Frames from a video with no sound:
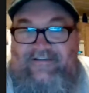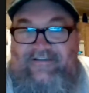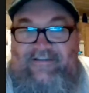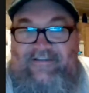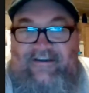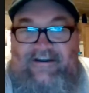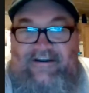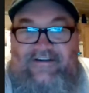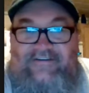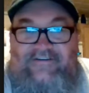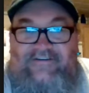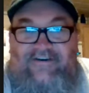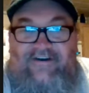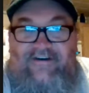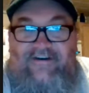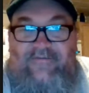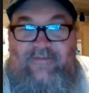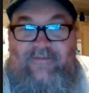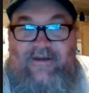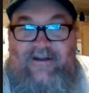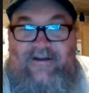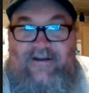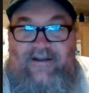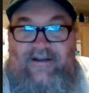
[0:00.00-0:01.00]
Then I
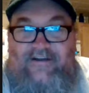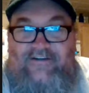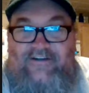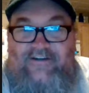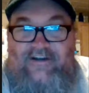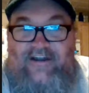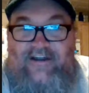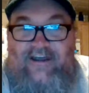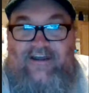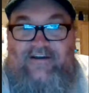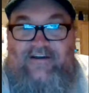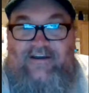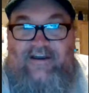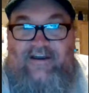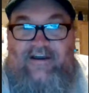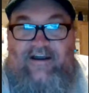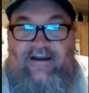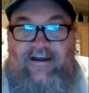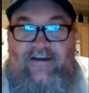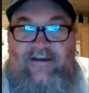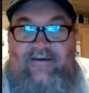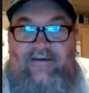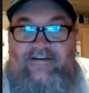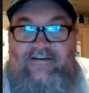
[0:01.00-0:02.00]
started, my addiction kicked in,
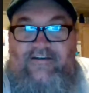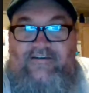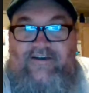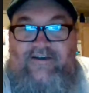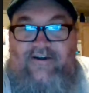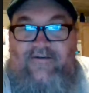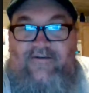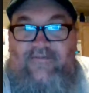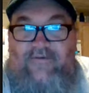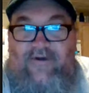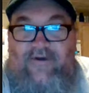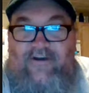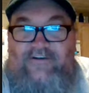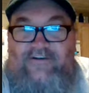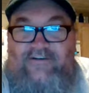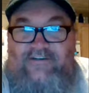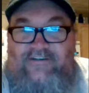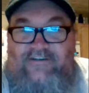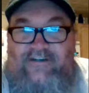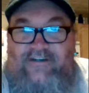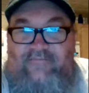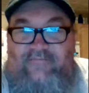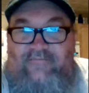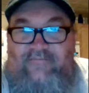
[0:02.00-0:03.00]
and I need to start
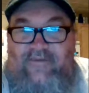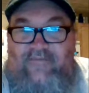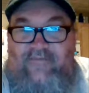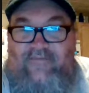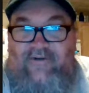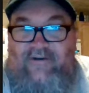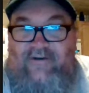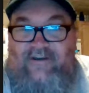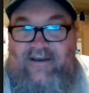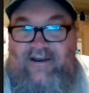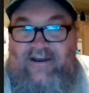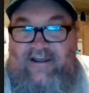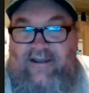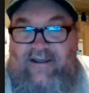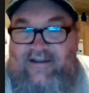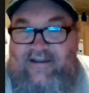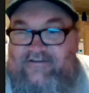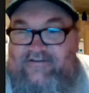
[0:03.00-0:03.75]
watching something be printed again.